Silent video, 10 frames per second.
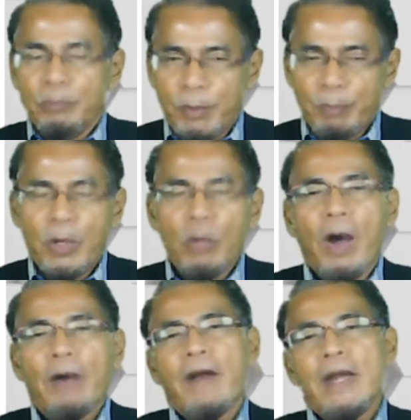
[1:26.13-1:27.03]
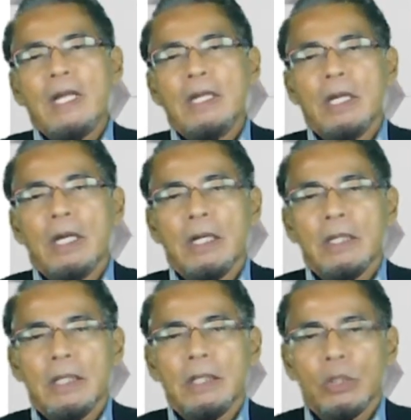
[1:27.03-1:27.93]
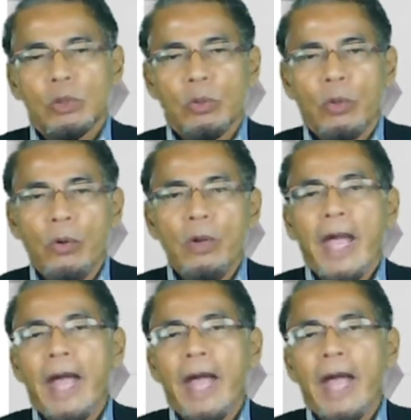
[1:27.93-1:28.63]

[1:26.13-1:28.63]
people who are running the show,